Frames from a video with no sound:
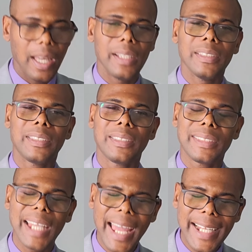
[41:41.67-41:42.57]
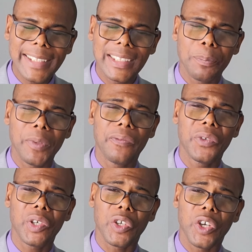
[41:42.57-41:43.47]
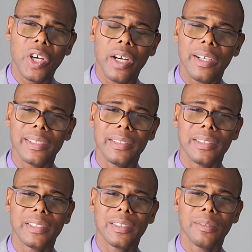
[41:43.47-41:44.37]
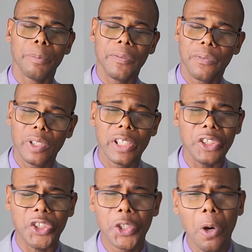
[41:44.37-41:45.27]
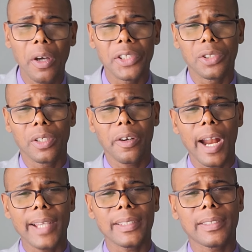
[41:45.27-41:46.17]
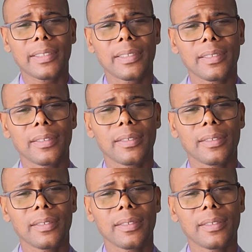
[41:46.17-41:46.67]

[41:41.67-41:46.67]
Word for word: and stand before God, before the judge Christ.